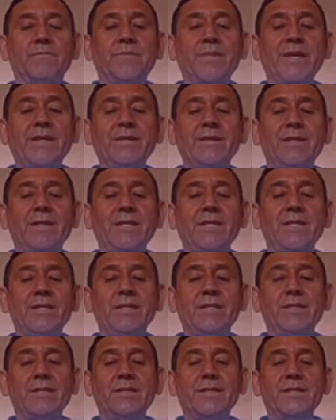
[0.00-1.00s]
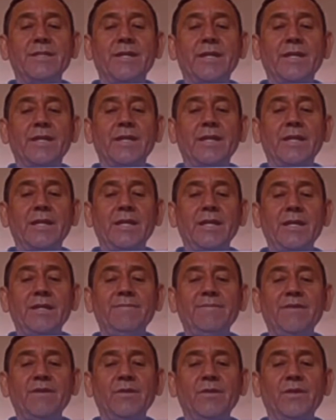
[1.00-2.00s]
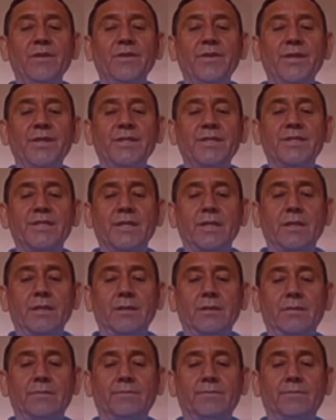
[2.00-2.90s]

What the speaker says: mainly the labial dental.